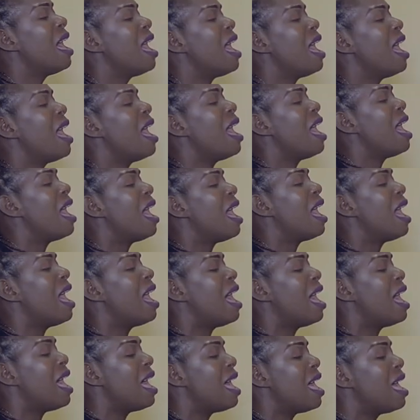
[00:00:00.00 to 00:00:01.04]
Leo.
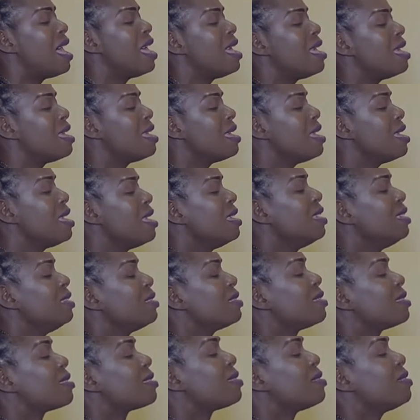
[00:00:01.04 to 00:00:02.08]
You know, when he
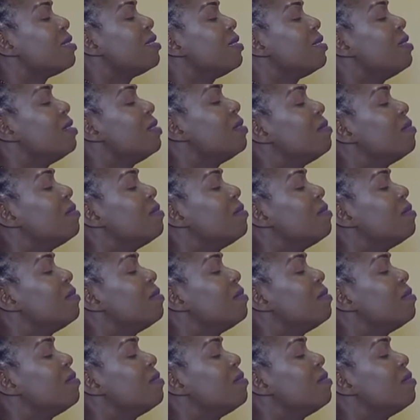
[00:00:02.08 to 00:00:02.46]
comes,